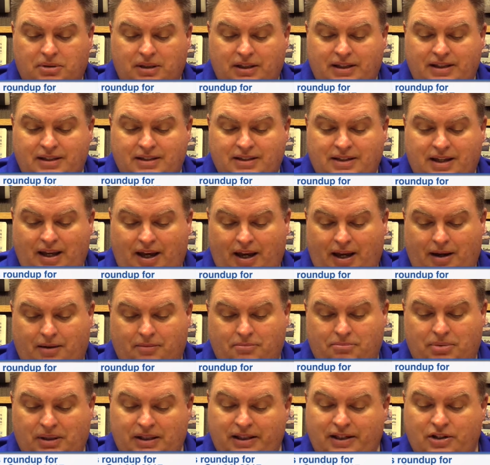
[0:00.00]
Police, Ca-
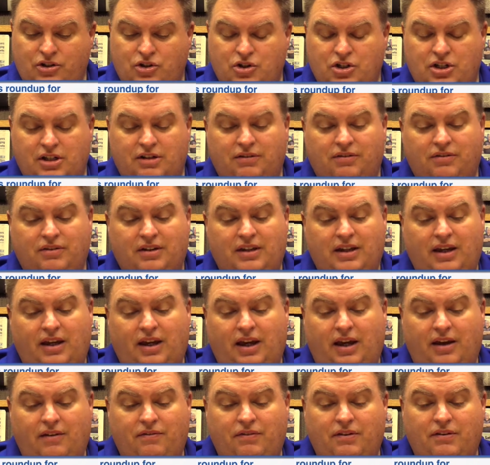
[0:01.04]
Police Chief
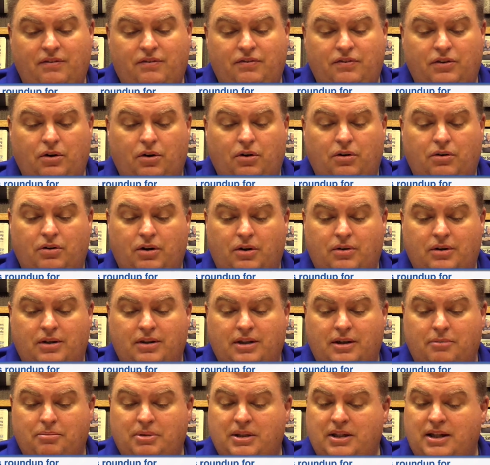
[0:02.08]
Kevin Fuhrer noted
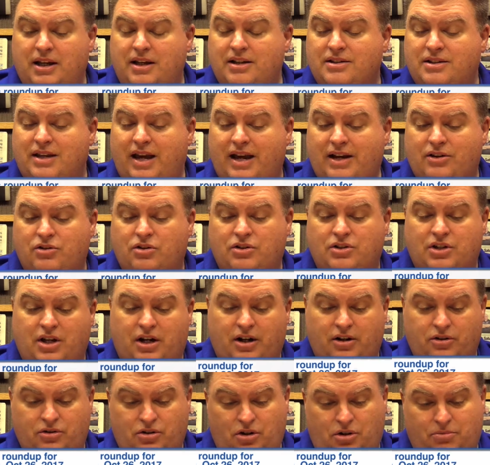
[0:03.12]
that Pineda's actions on
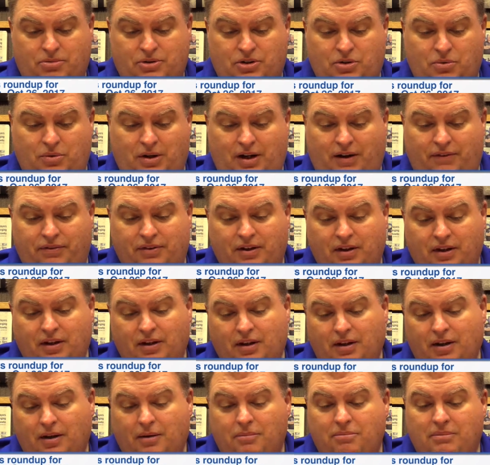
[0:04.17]
October 12th
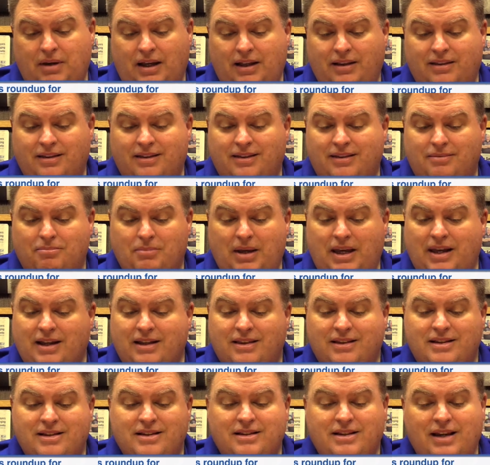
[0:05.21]
make, make
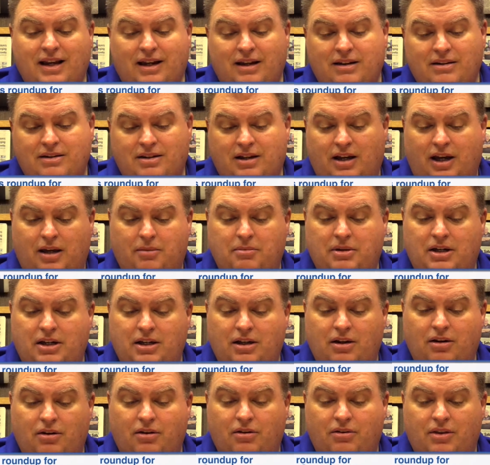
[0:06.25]
it the second time in a
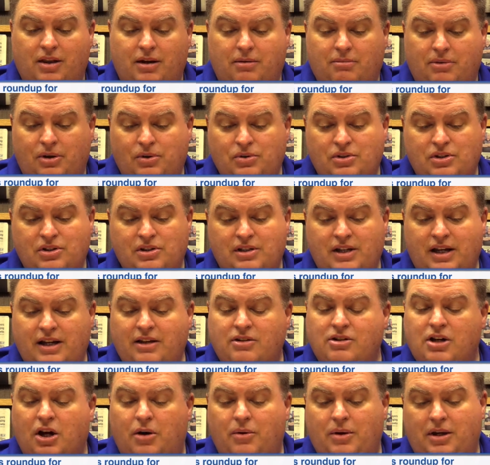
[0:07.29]
year that a Moses
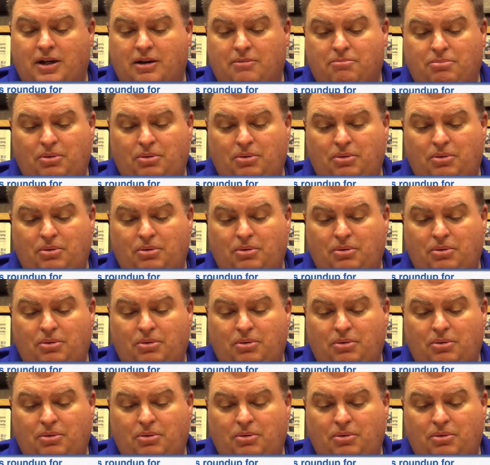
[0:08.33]
Lake towing